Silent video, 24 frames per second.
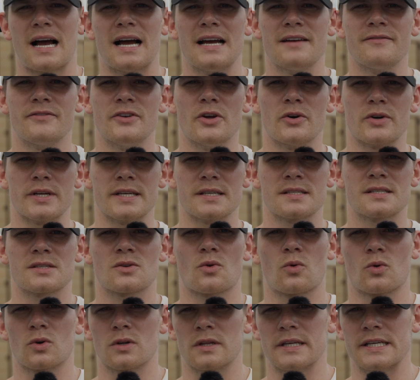I've noticed
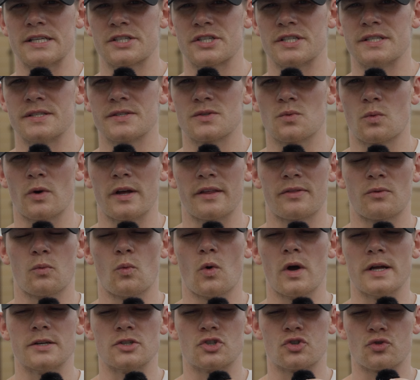correlations with
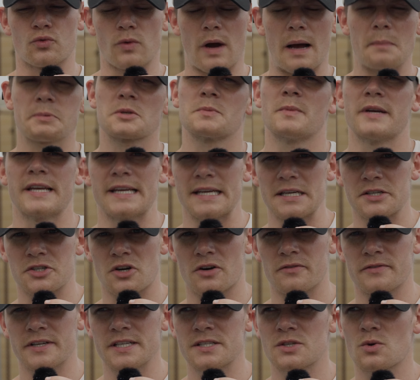what drops my
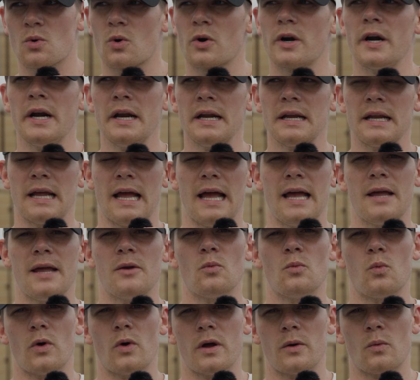HRV score
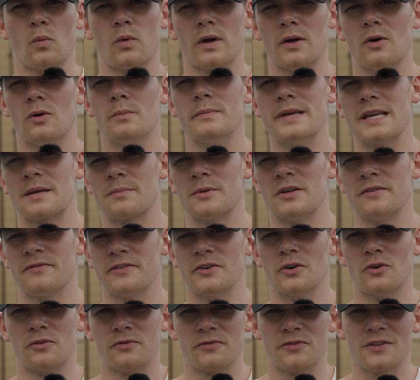and what will make me
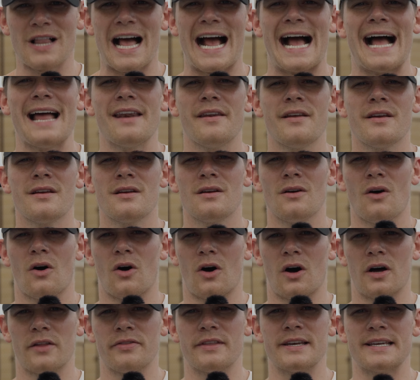feel flat
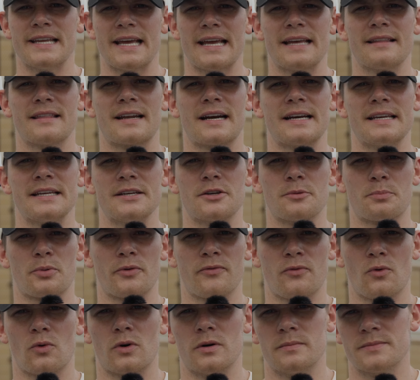on the day that I need to
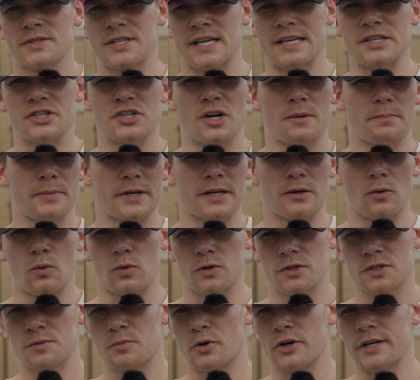perform, say jumping
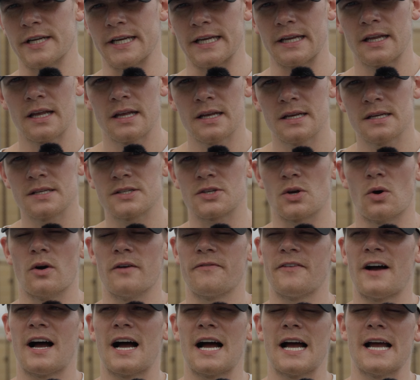or sprinting. So
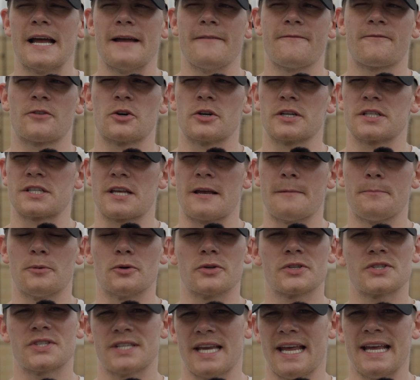if I, for example,
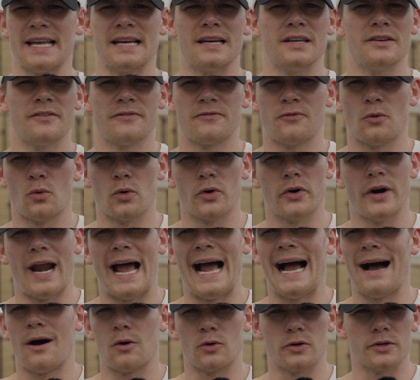stand for
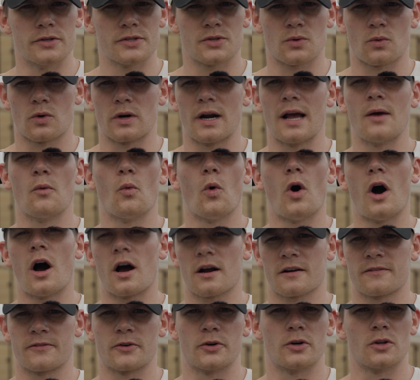hours or I
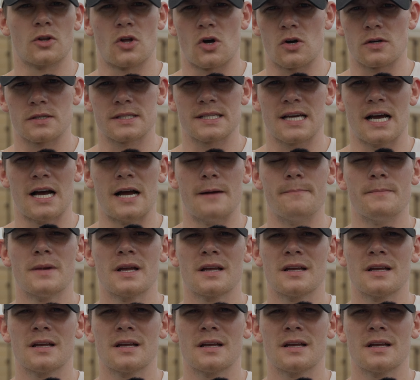walk for a long time,